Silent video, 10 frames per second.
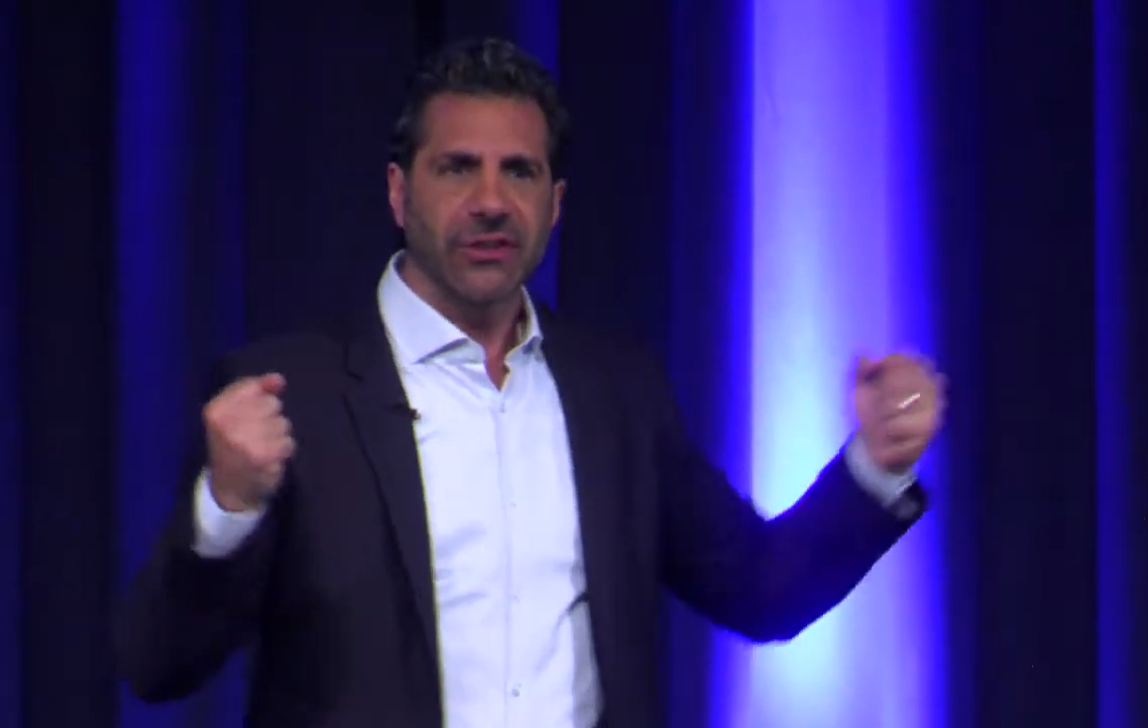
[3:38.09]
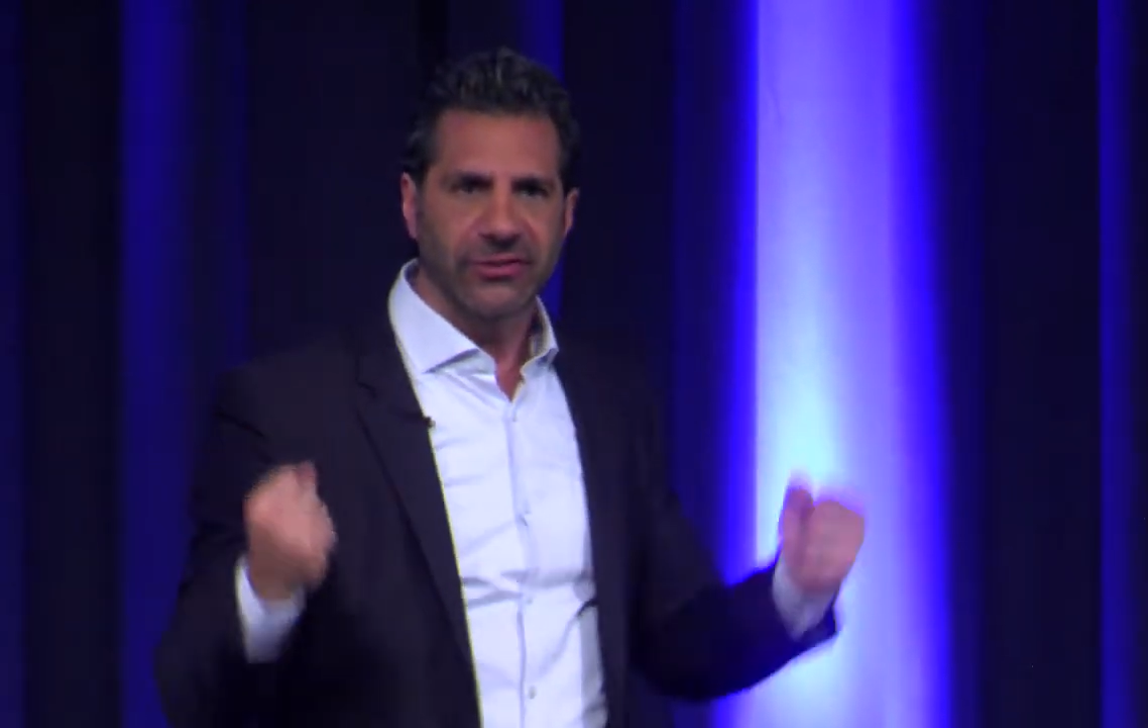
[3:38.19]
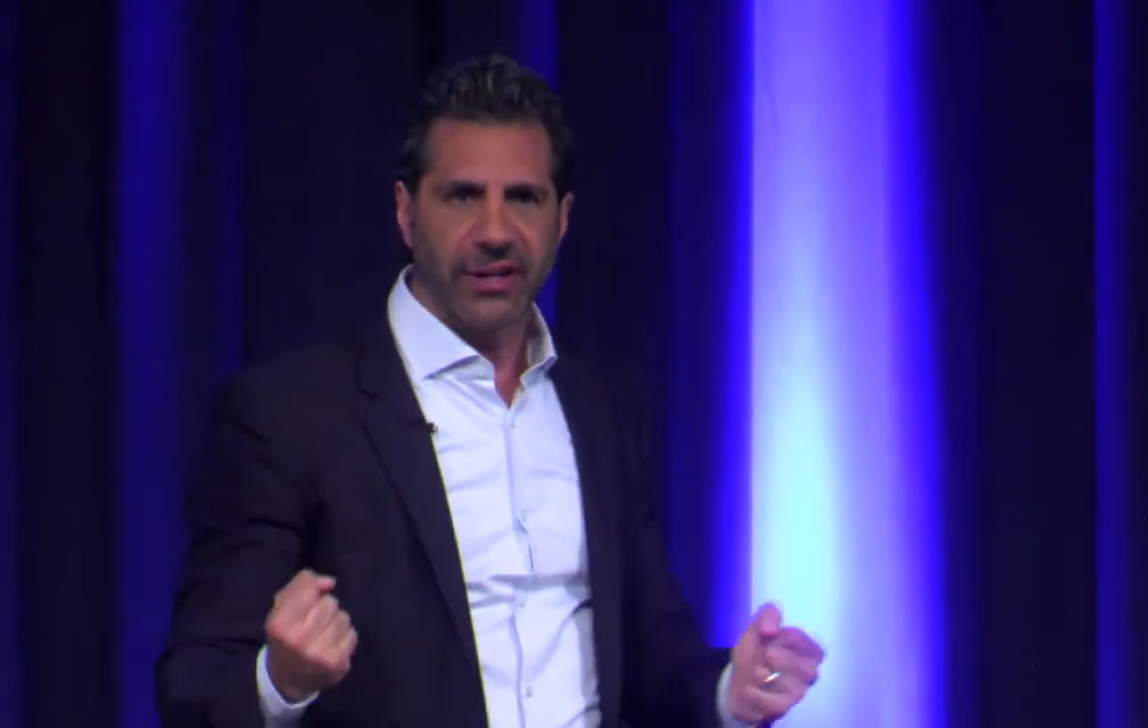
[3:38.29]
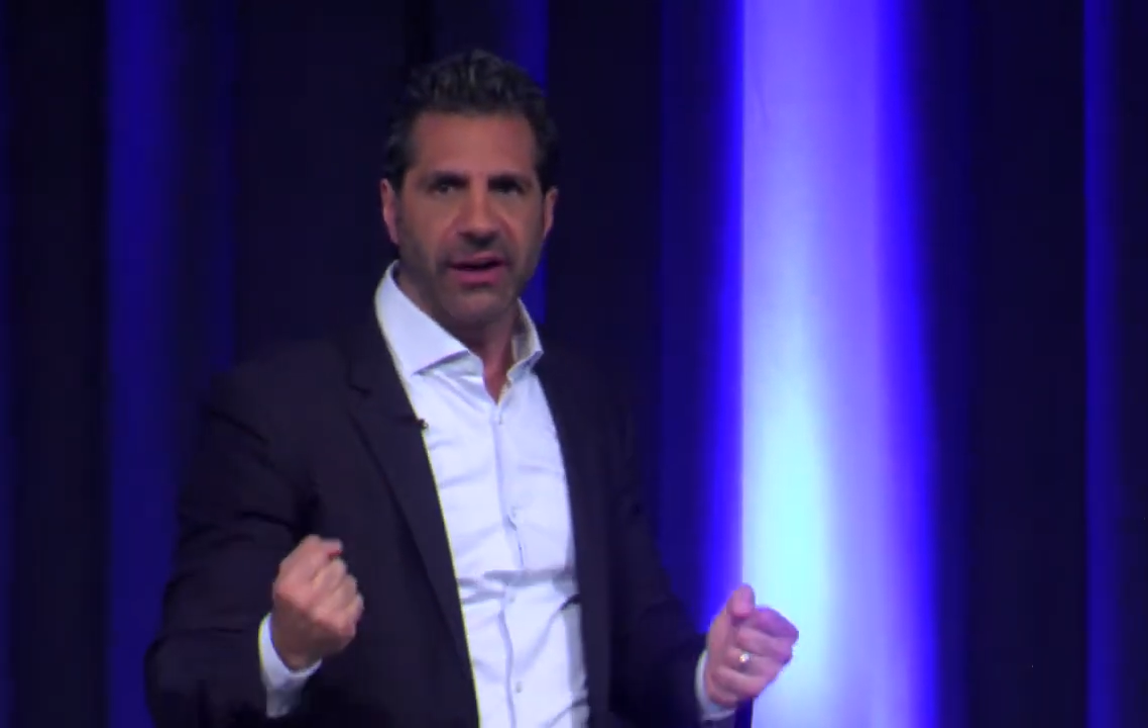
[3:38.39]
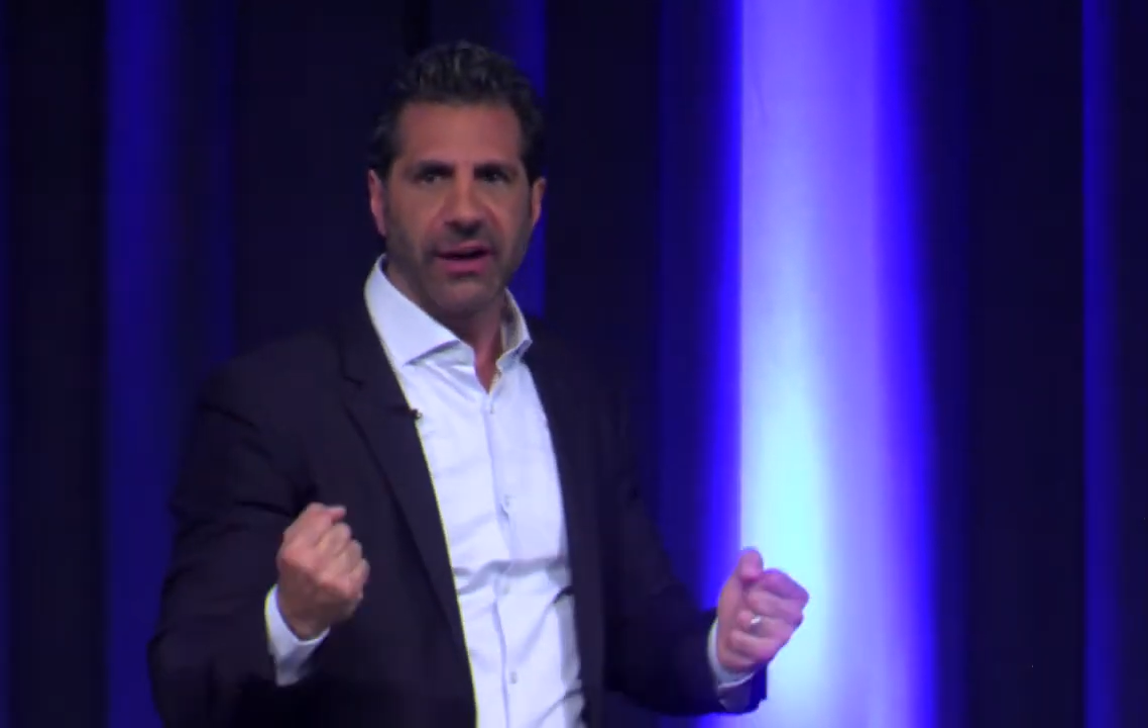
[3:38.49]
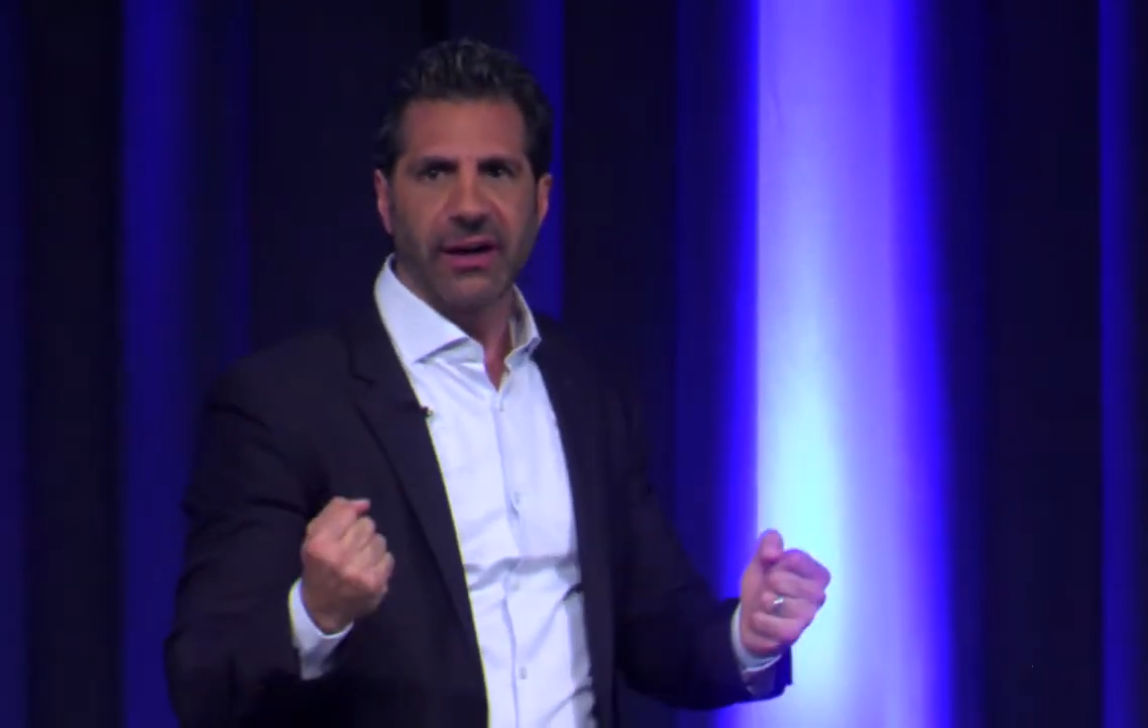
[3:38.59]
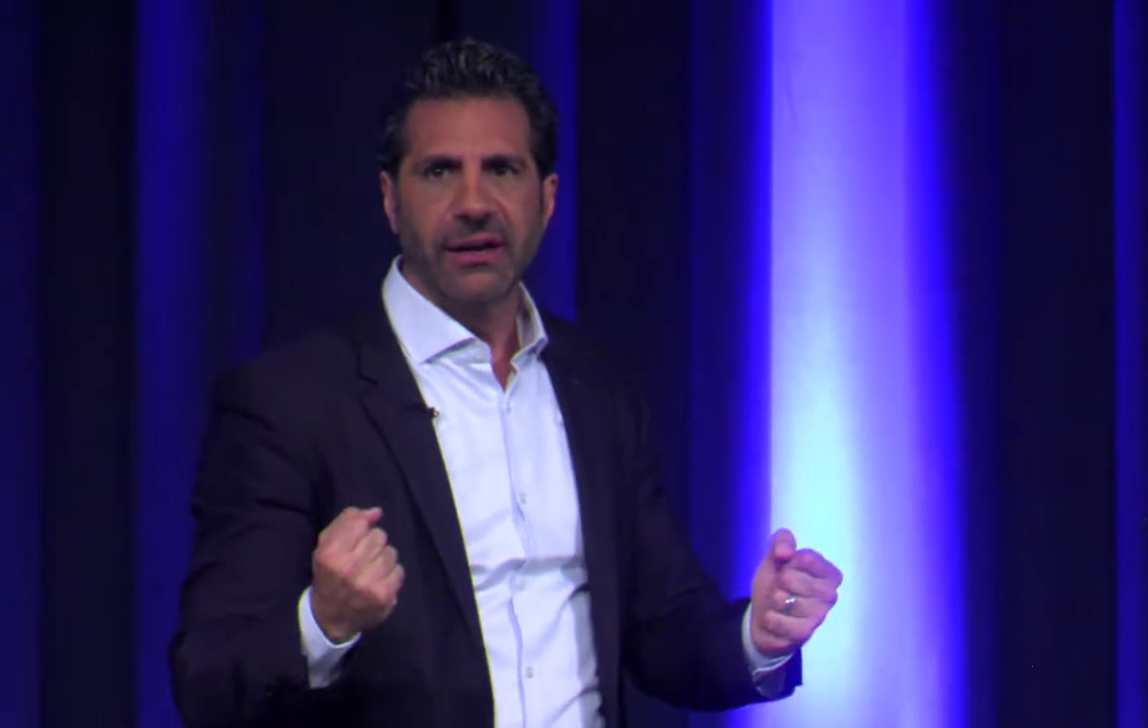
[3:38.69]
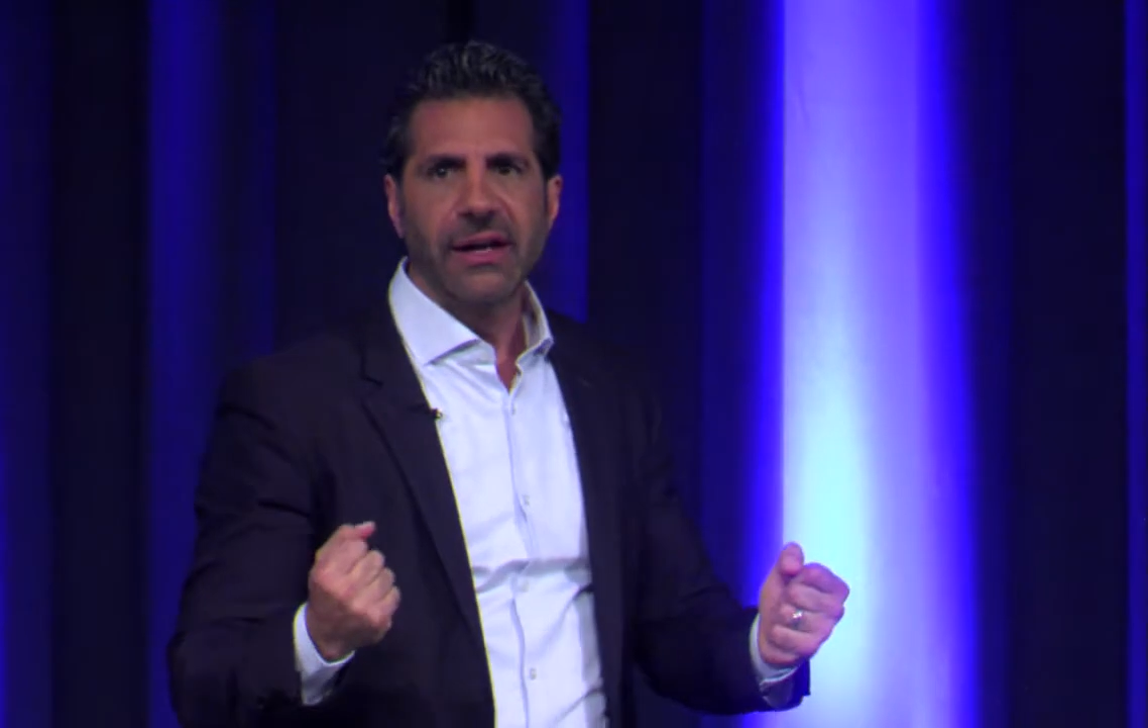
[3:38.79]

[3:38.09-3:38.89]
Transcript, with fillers: Sarah